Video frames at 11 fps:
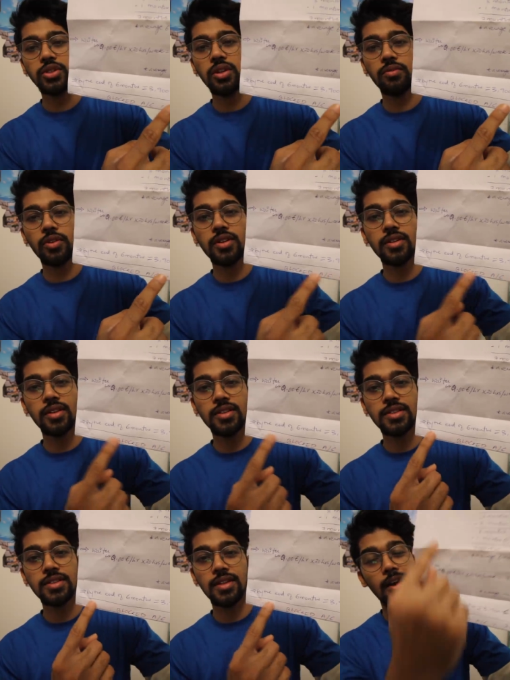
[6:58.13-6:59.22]
I should have written
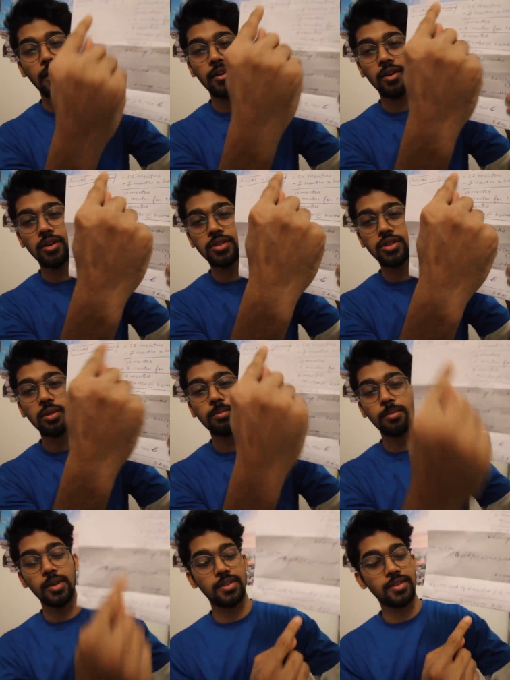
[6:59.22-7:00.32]
this uh, on
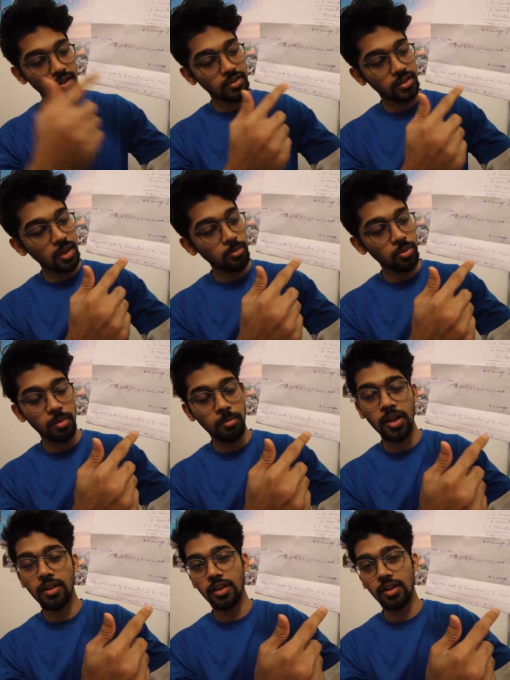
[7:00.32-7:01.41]
top, but it came to my
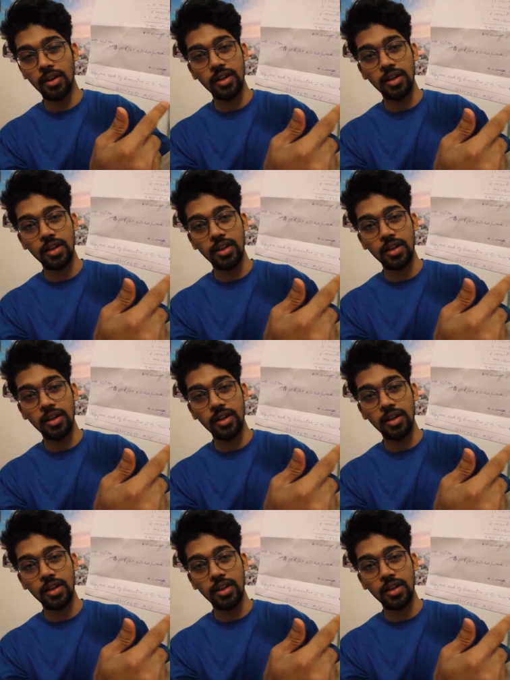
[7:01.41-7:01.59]
mind a little